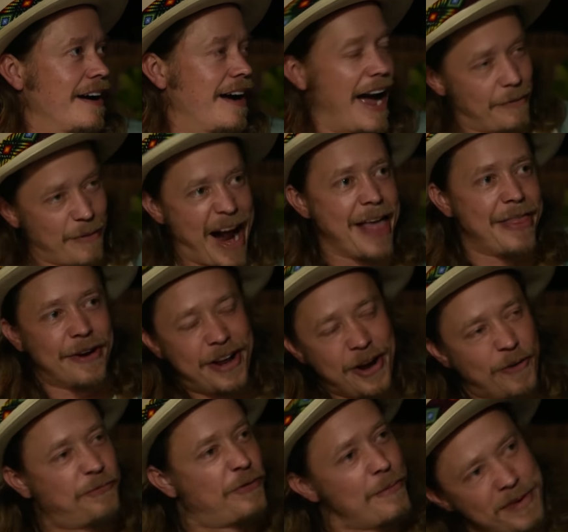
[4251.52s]
I'd rather
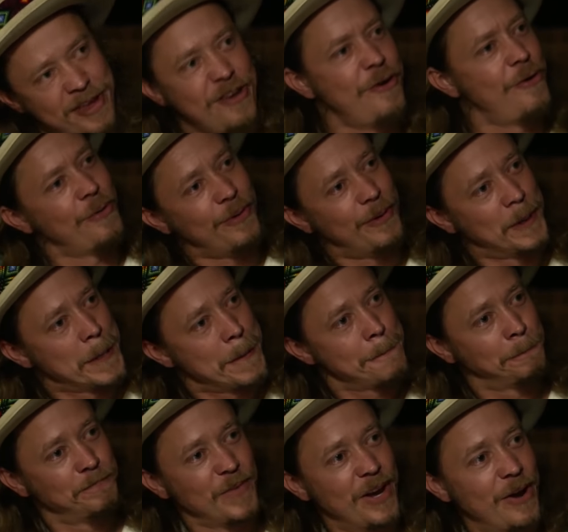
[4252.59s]
hear from you
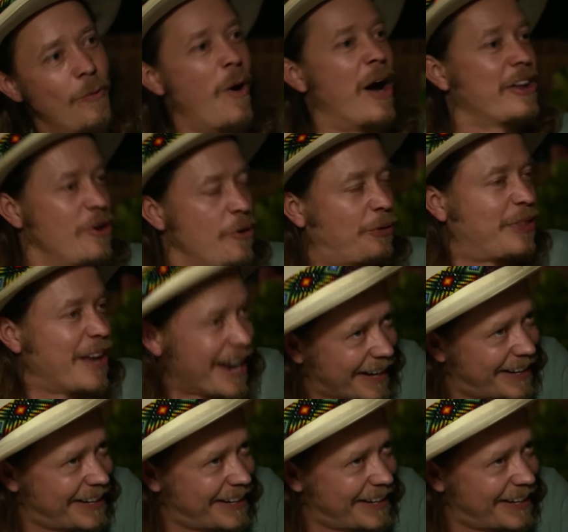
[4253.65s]
what you think.